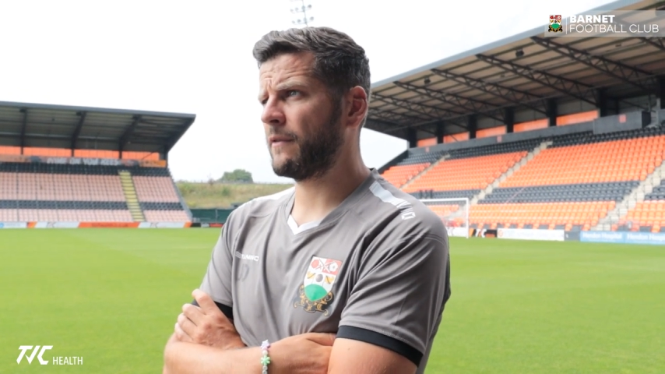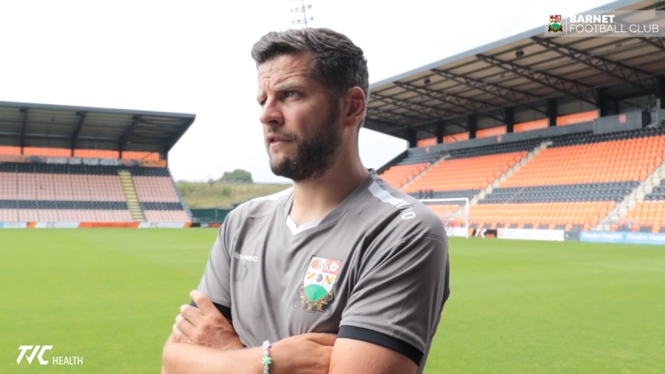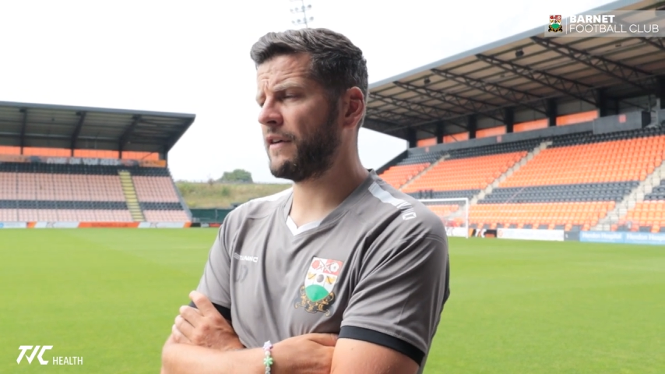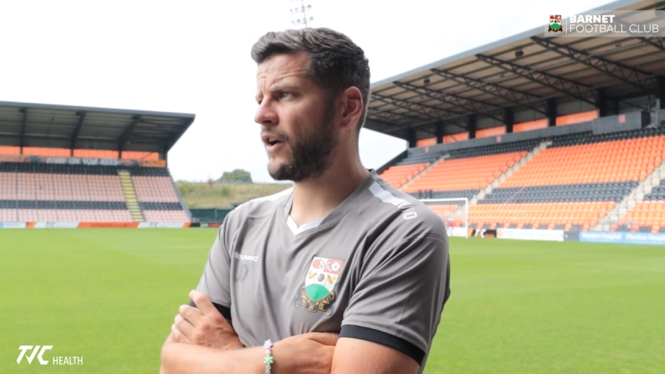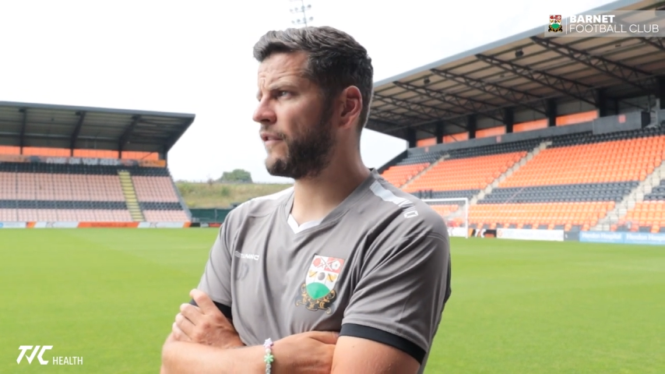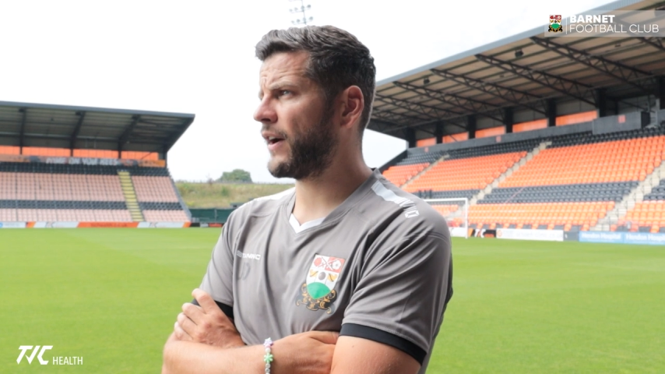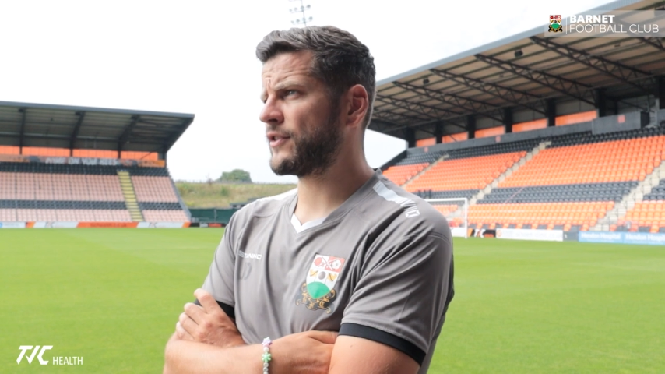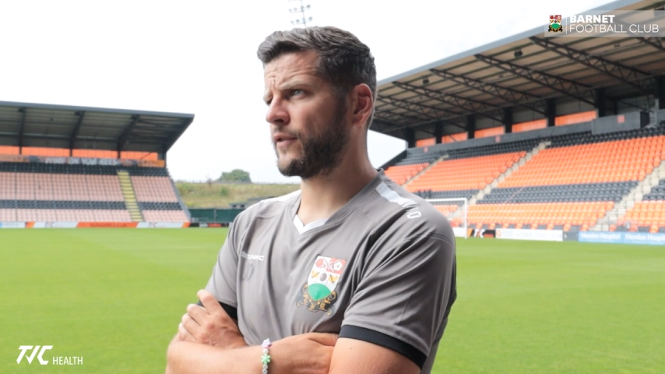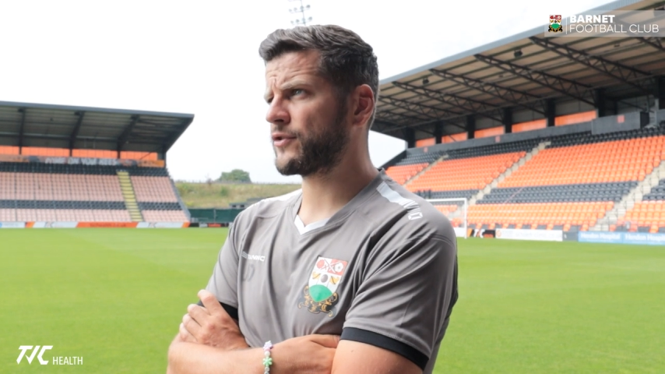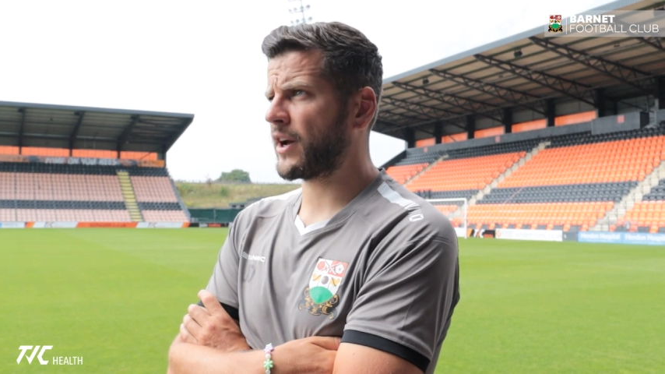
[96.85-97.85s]
Very, very
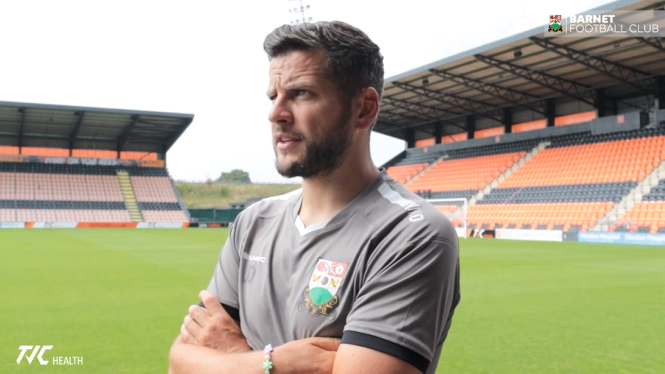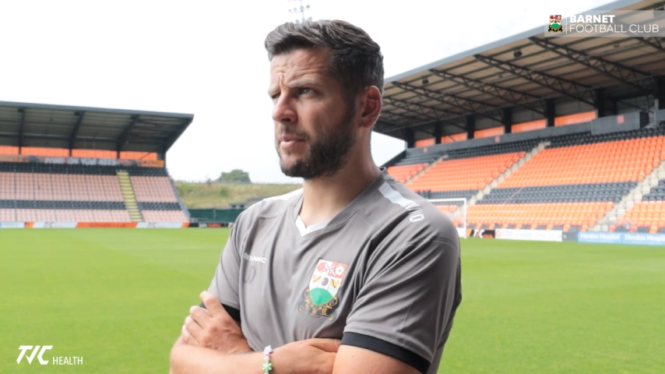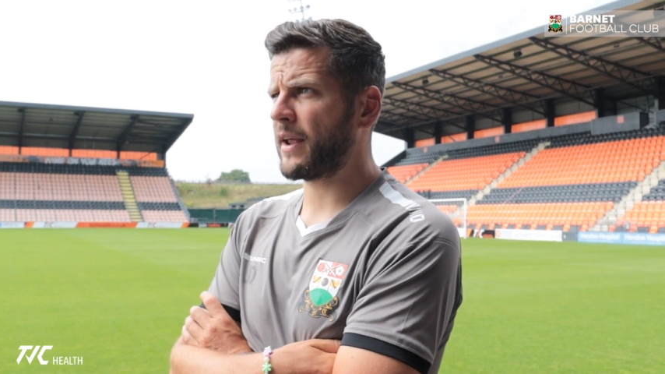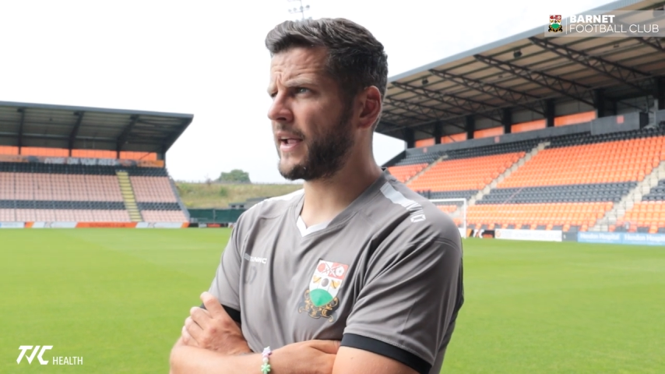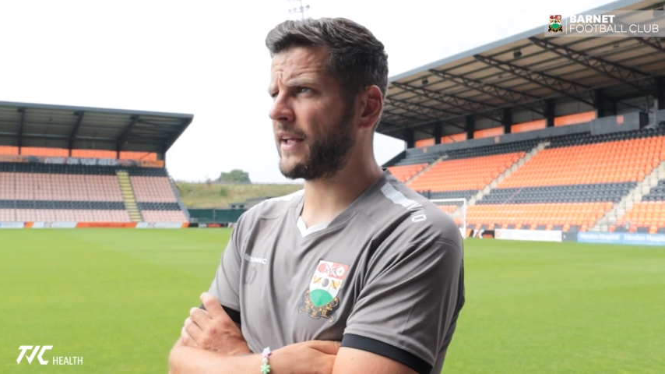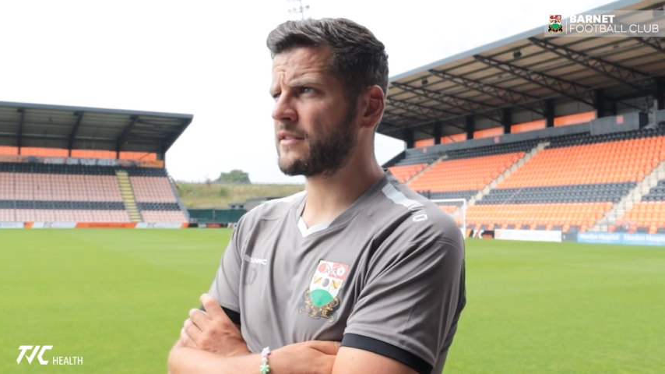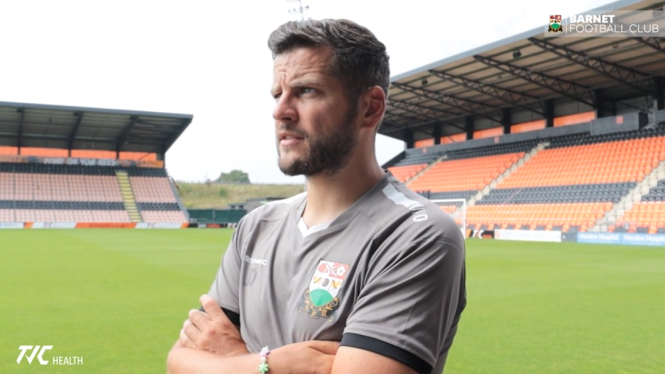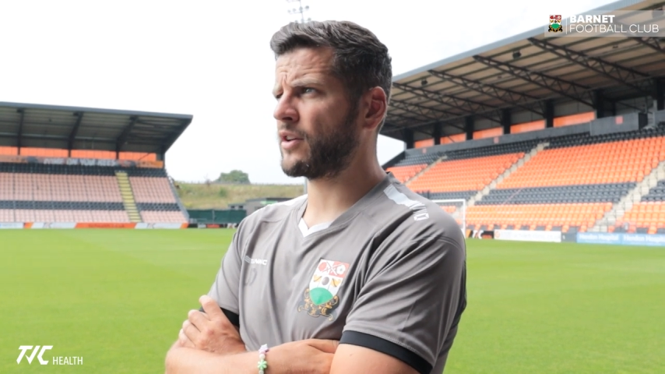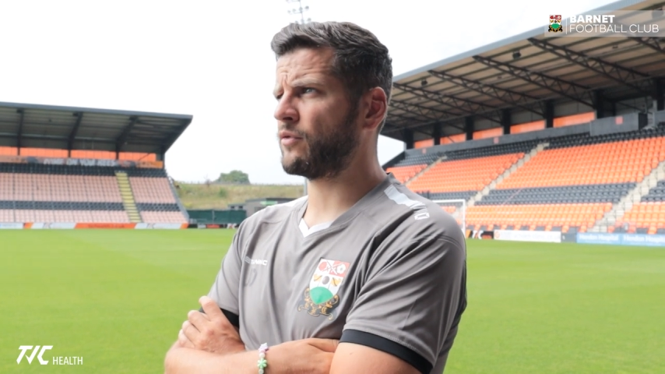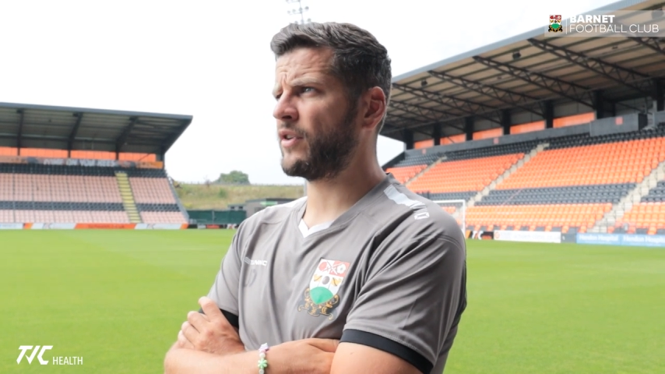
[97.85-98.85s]
tough side to play
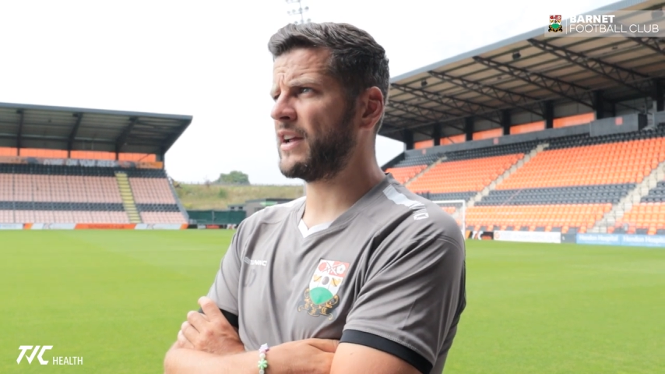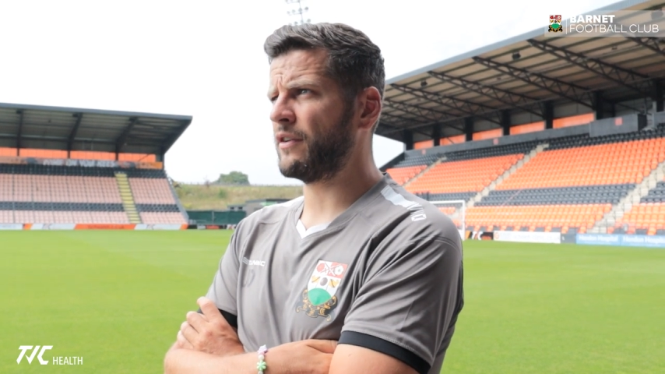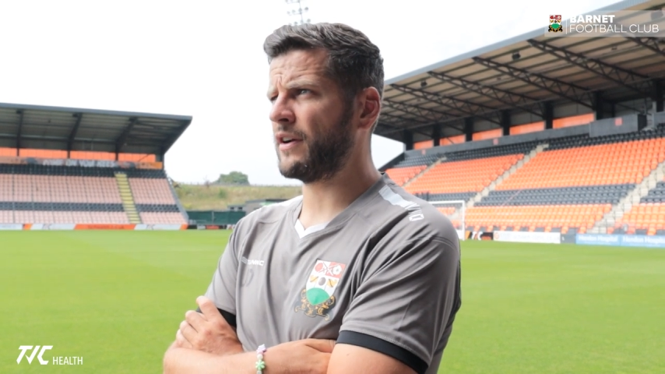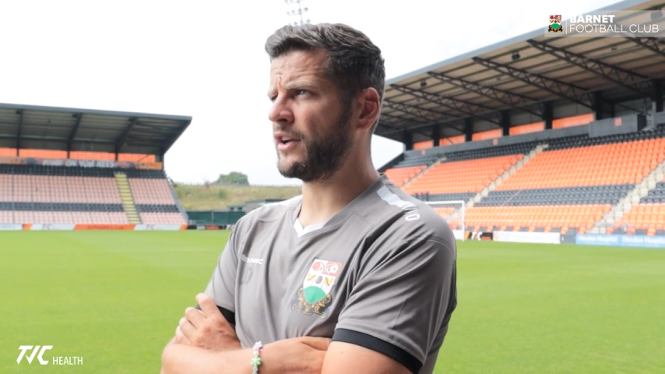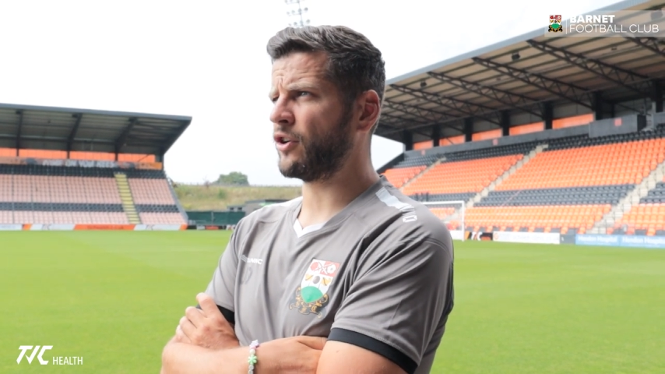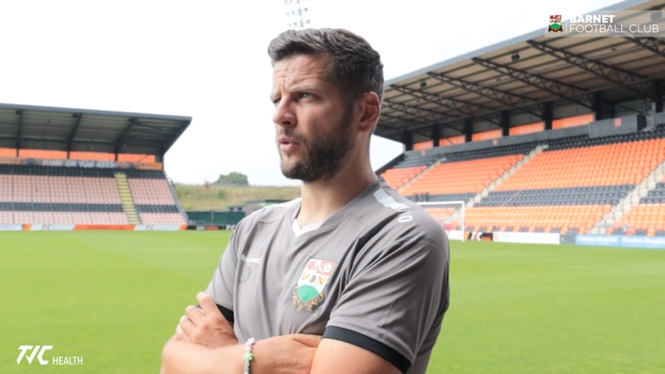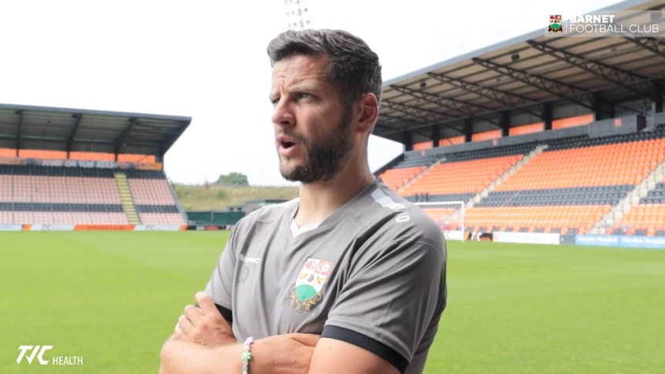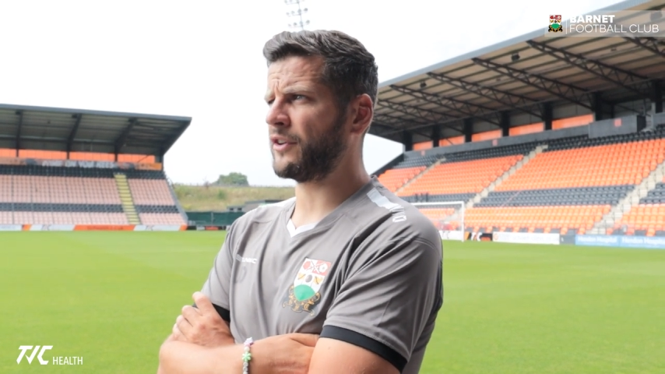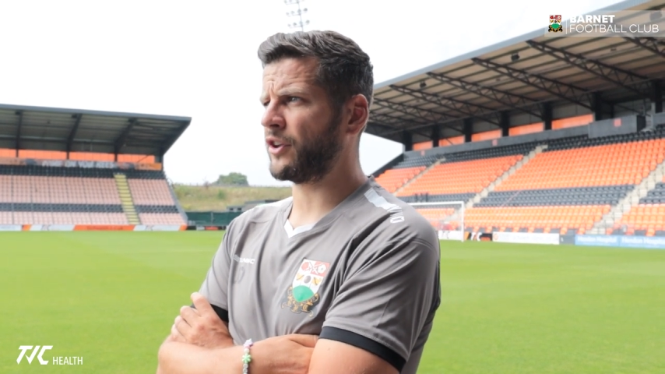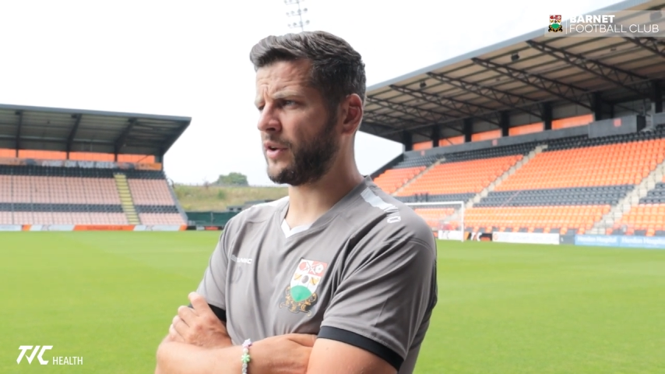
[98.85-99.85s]
against. They're really, really good at
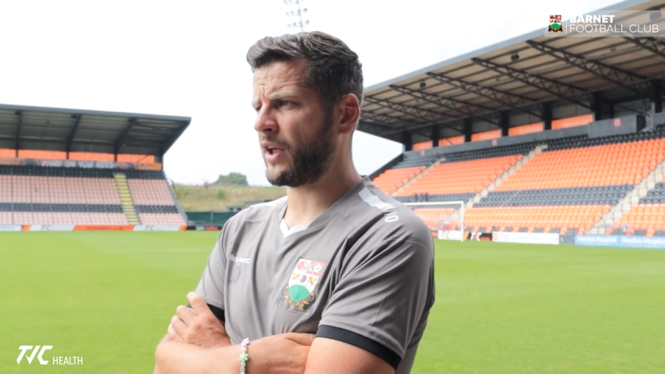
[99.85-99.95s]
what they do.